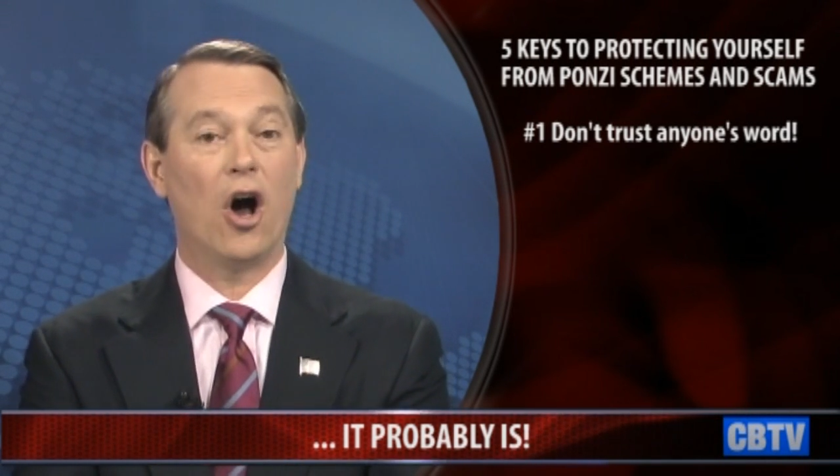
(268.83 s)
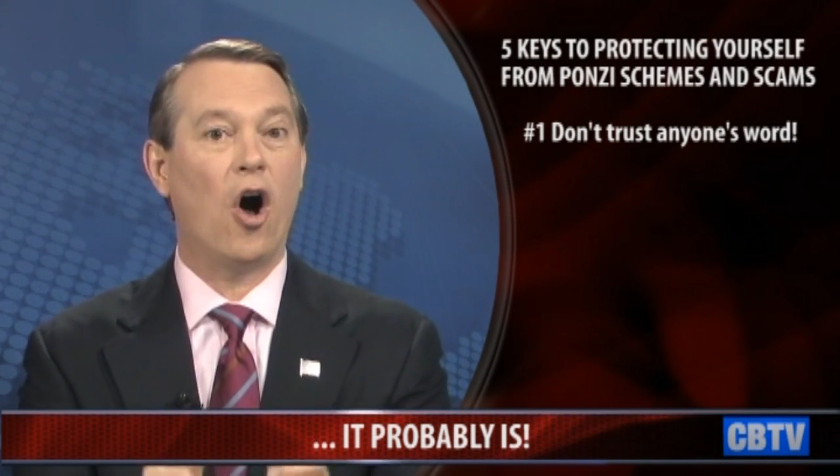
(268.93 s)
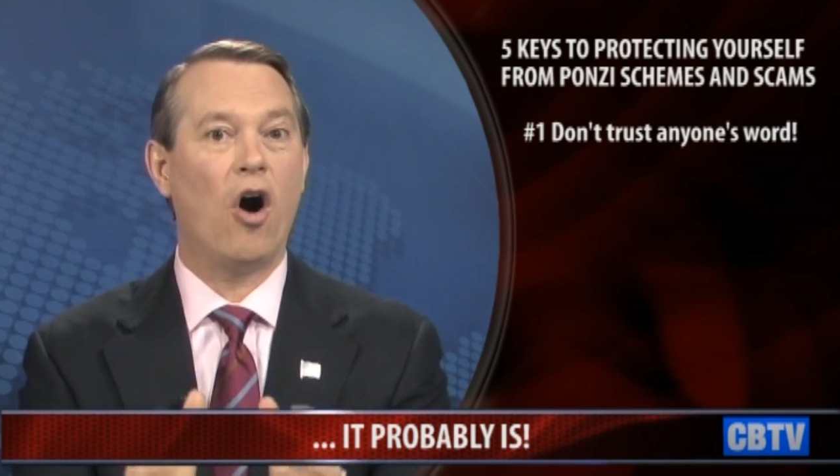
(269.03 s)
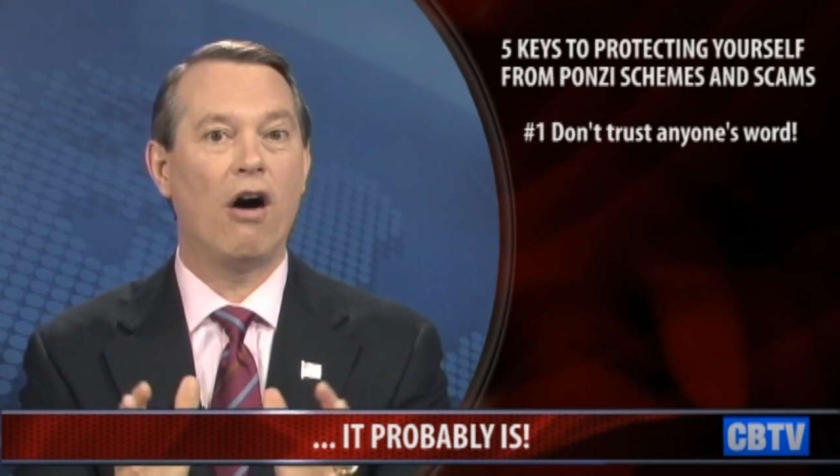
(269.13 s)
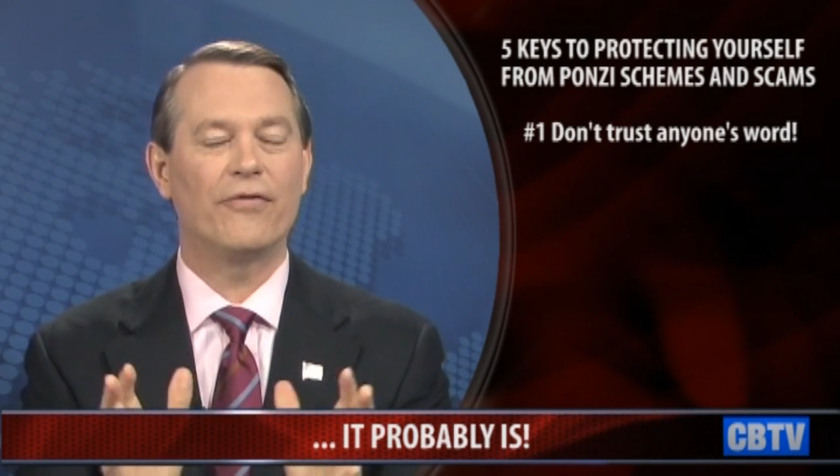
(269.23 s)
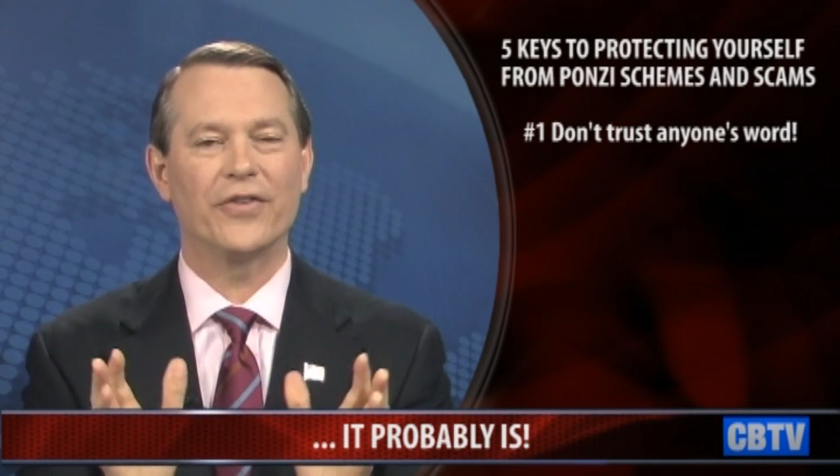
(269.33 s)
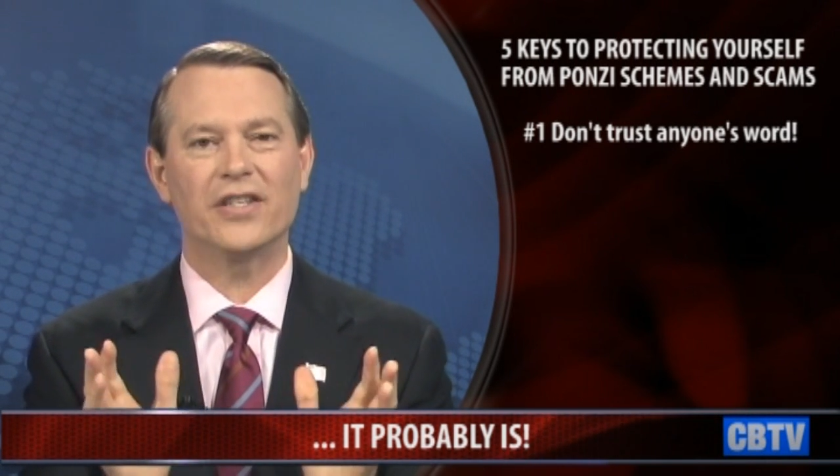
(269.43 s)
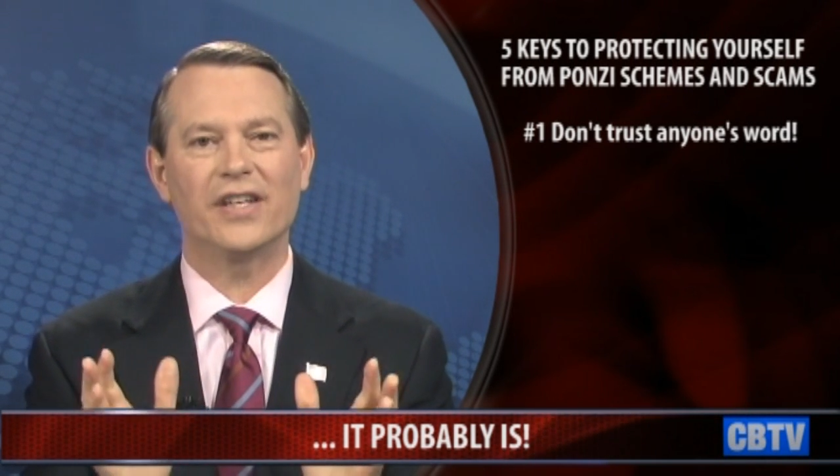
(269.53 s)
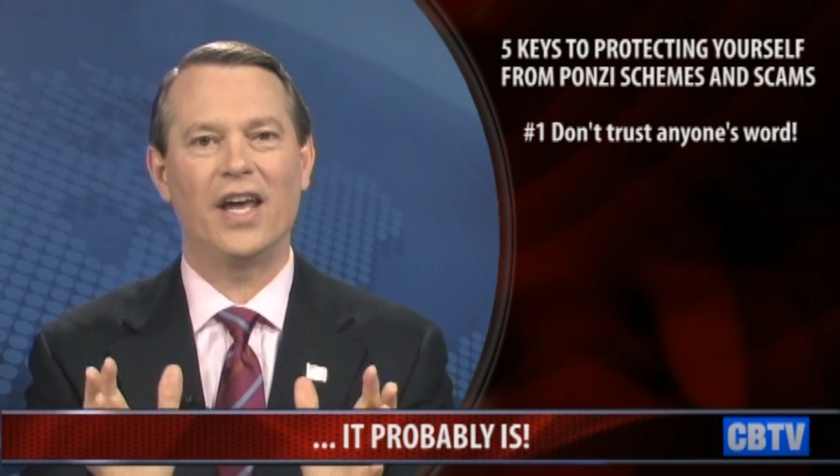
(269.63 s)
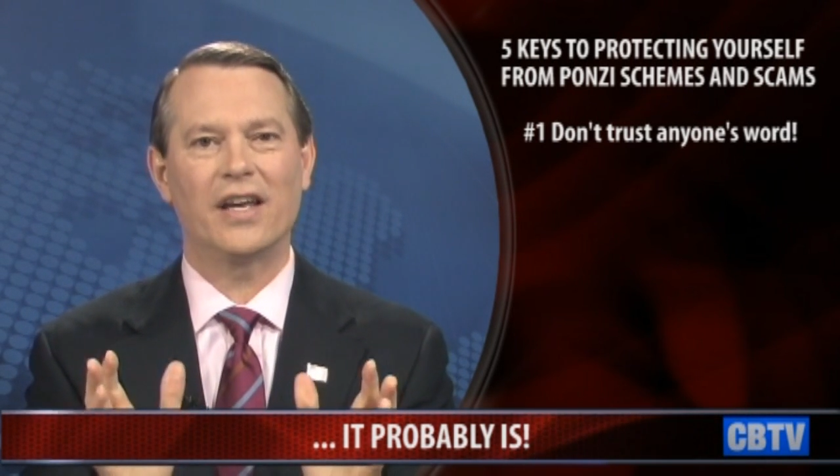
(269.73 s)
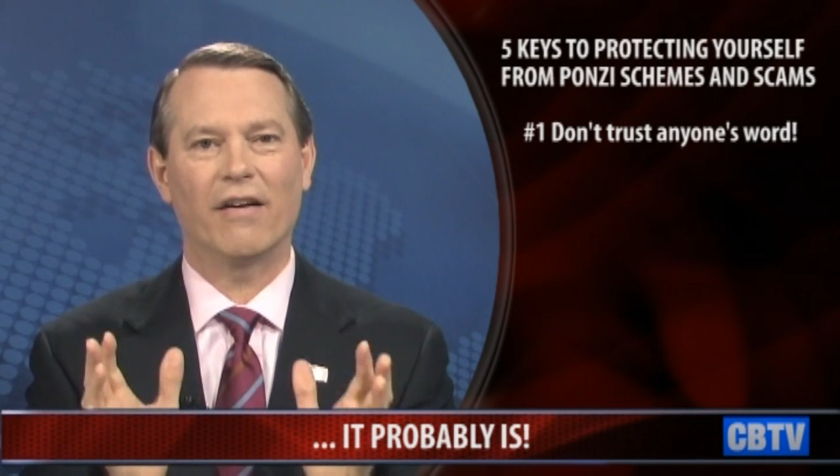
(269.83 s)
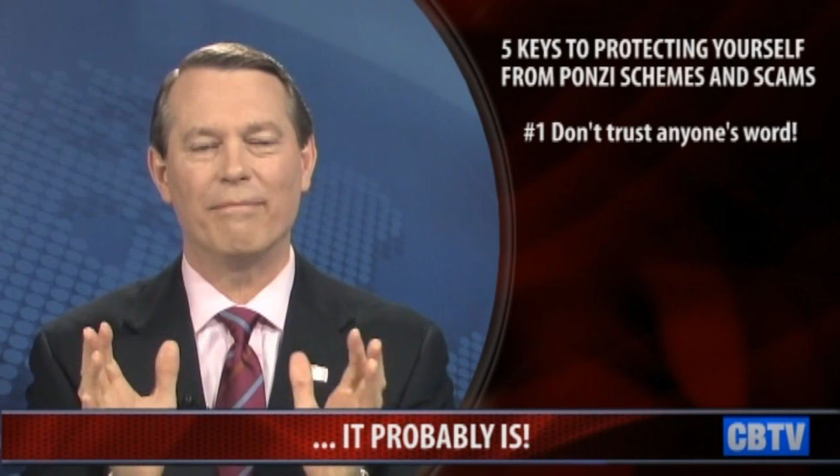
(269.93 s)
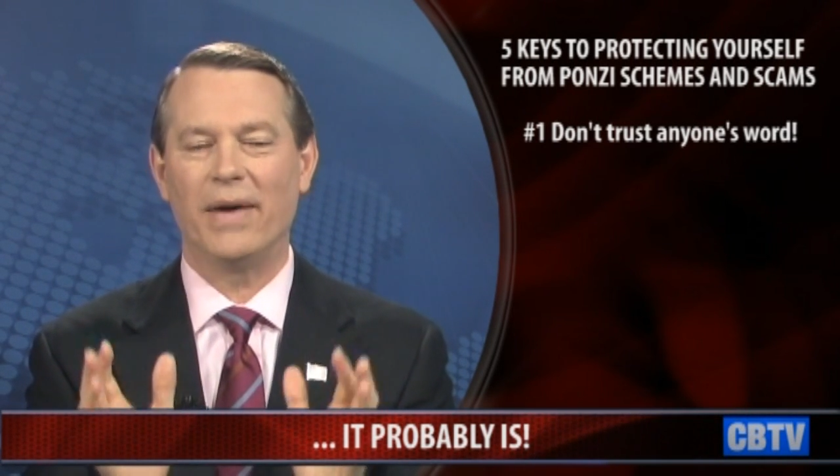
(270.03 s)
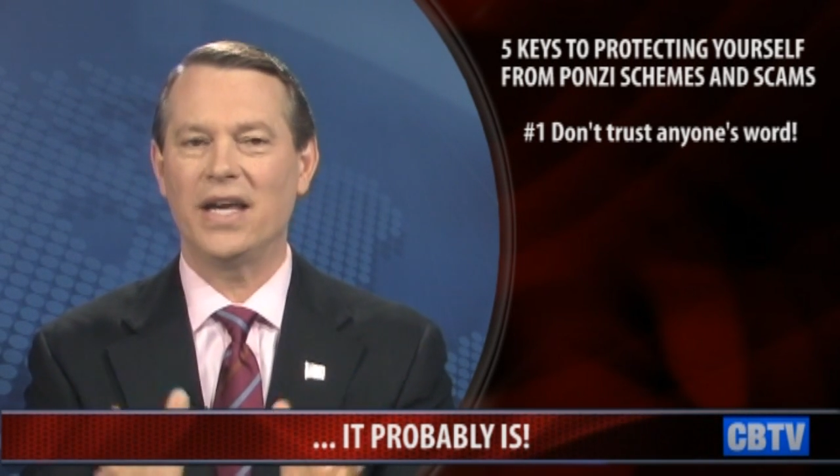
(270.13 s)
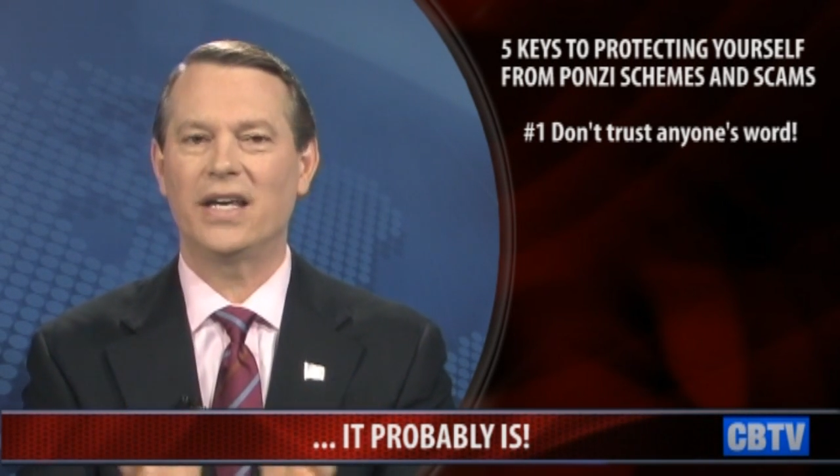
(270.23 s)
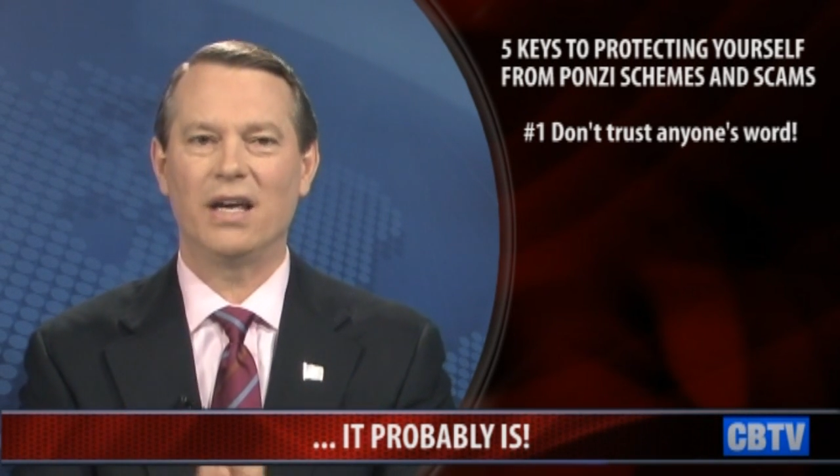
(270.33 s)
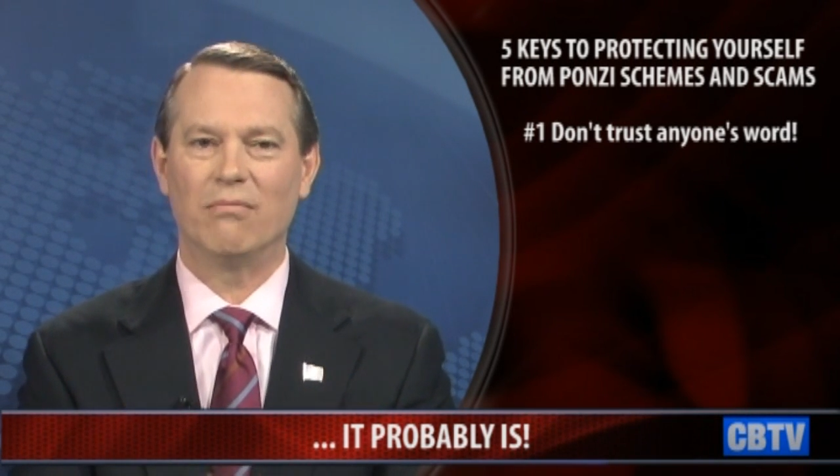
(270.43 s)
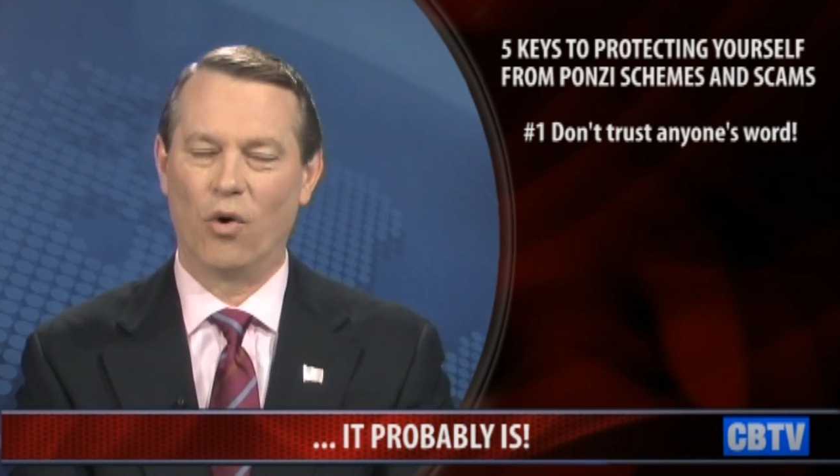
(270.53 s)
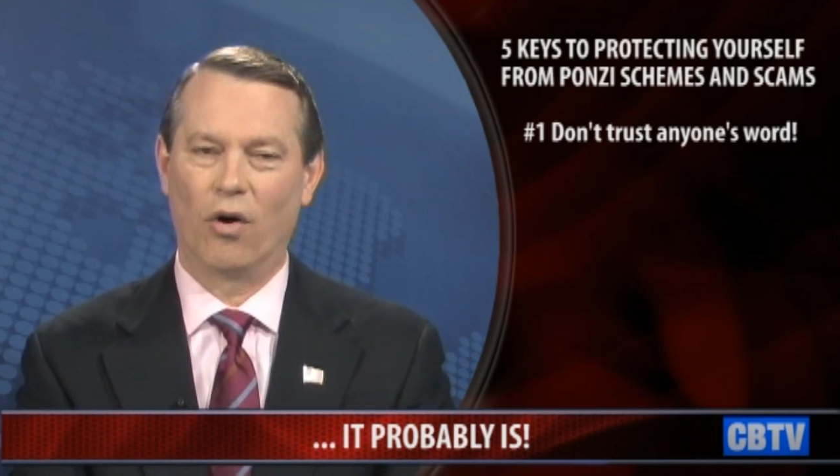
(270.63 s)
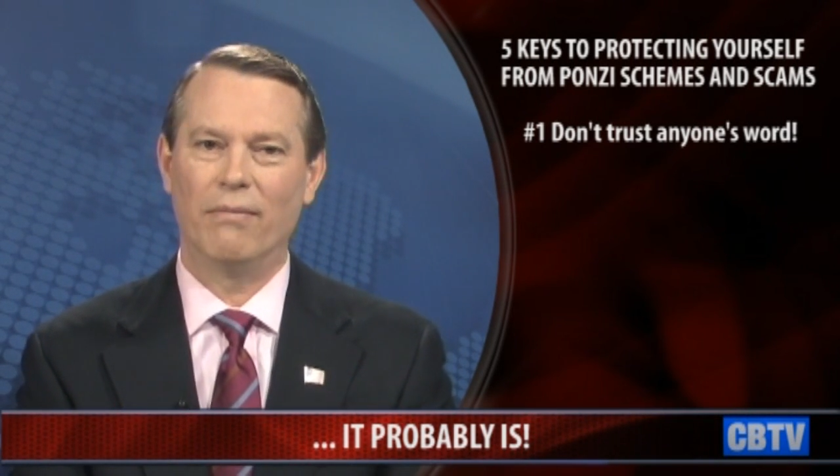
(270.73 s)
all for the sake of
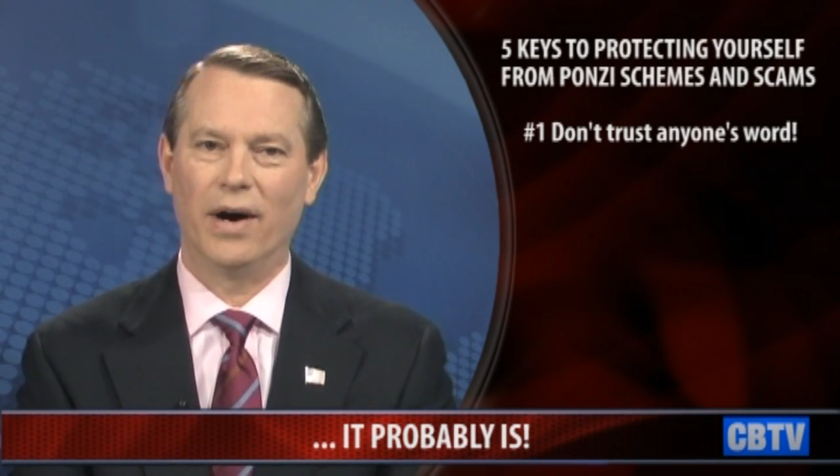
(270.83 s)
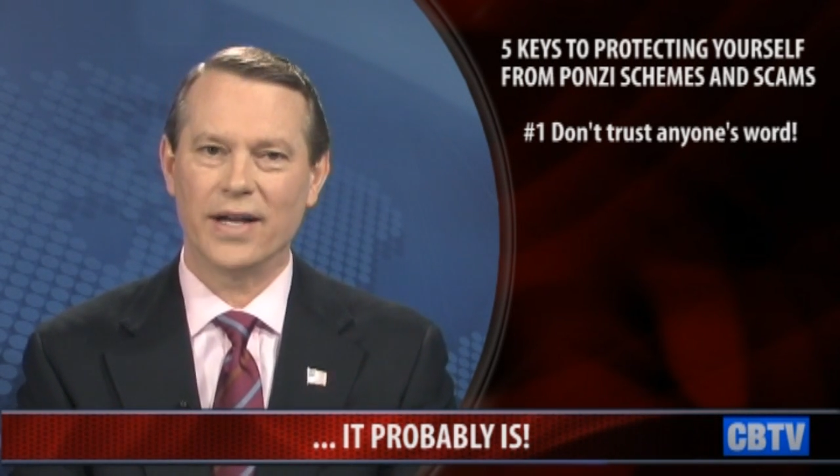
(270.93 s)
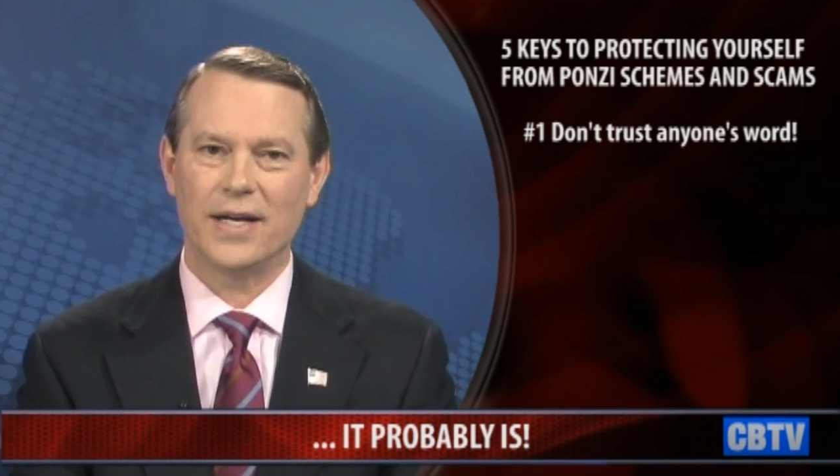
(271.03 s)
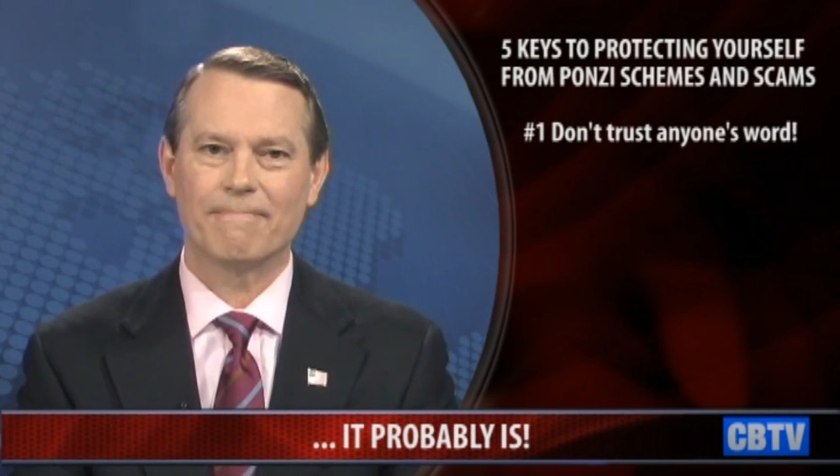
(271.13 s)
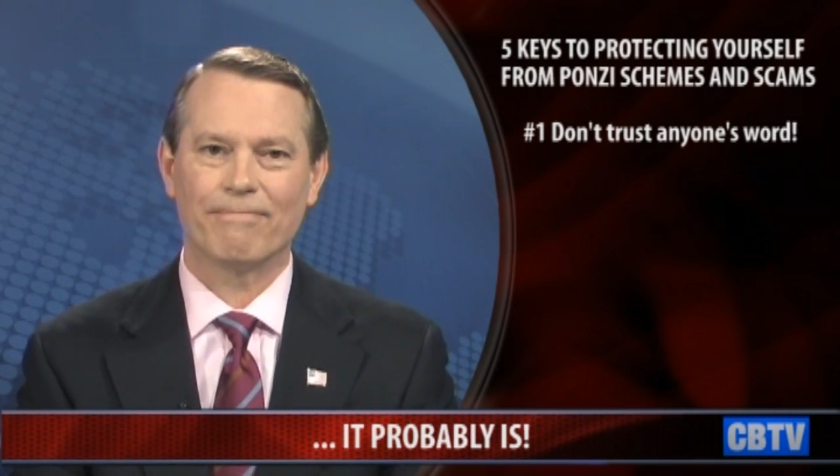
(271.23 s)
making more money.